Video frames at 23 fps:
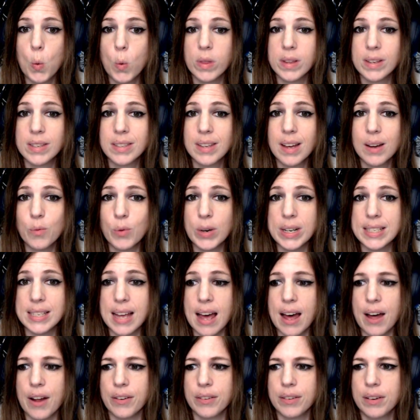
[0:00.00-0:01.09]
The sun went
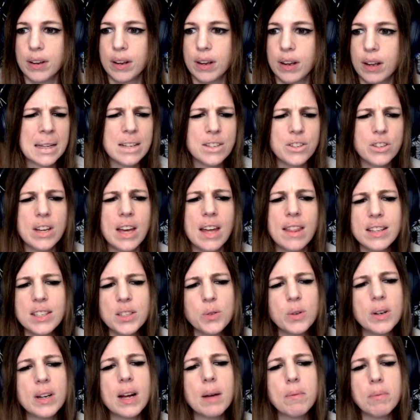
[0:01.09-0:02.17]
down. So yeah, this
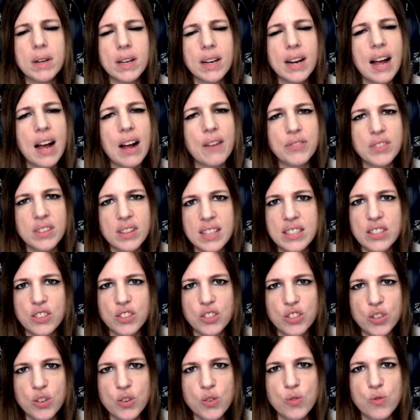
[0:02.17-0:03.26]
one I'm gonna have to listen
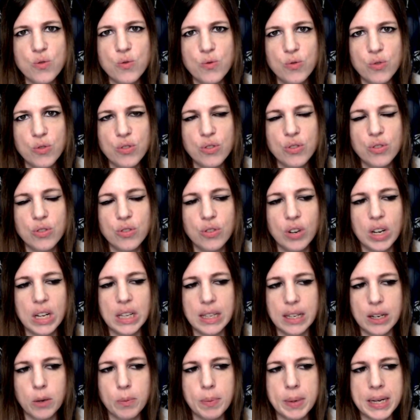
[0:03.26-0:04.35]
to a
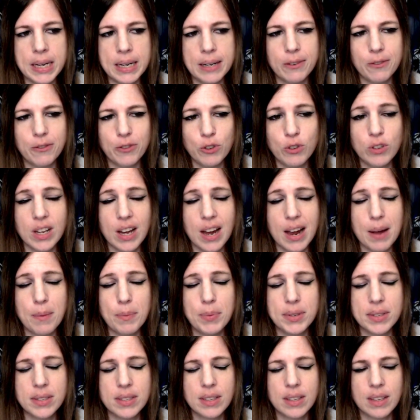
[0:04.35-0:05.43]
little bit, a few
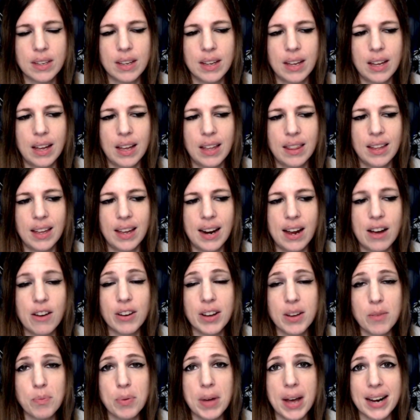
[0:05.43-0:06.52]
times, and then I'll
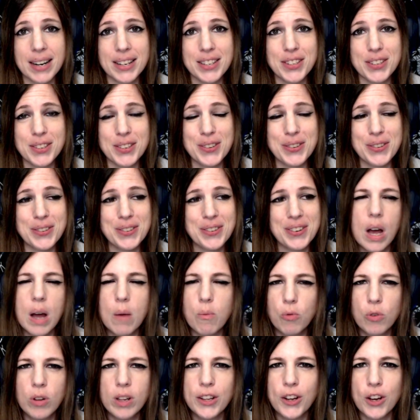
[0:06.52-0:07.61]
get back to you.
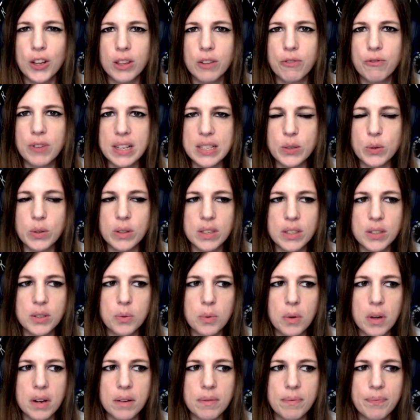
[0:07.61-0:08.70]
I'm really on the fence with this
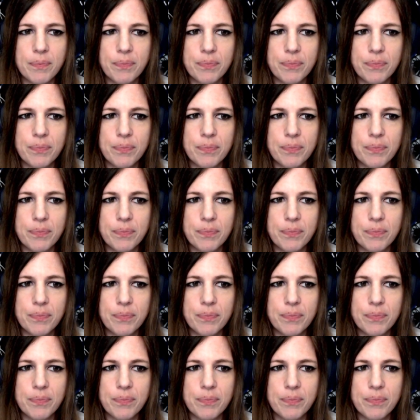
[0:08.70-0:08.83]
one.